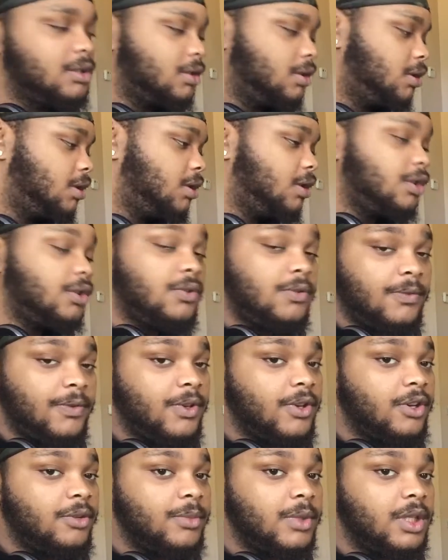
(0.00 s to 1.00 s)
you feel
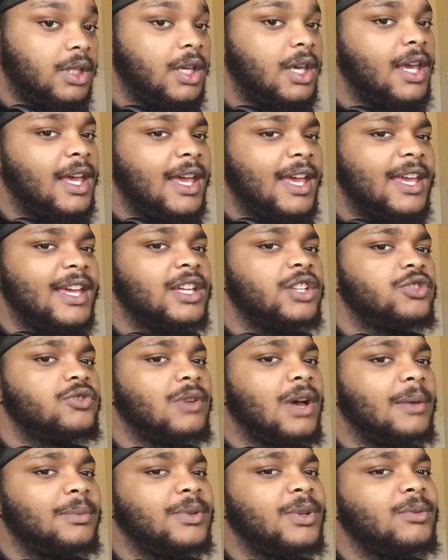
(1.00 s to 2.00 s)
me? And drop
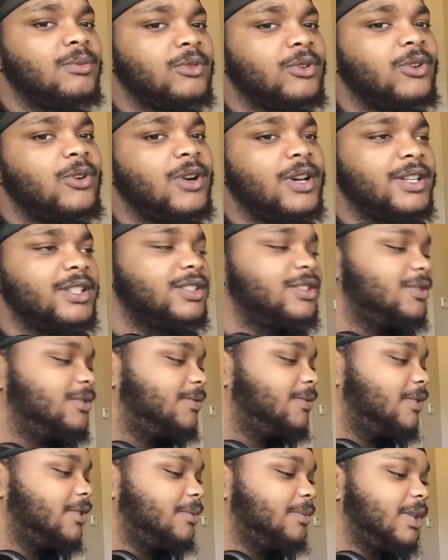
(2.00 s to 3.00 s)
them requests, you feel
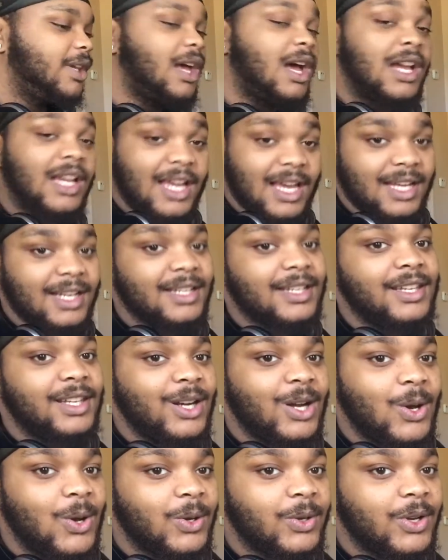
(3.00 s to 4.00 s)
me? I gotta get
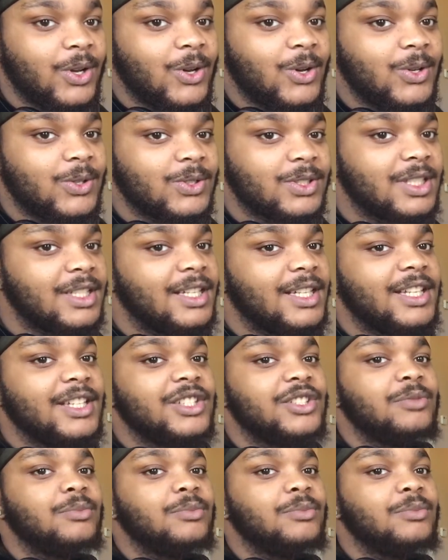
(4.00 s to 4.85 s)
on those. It's your boy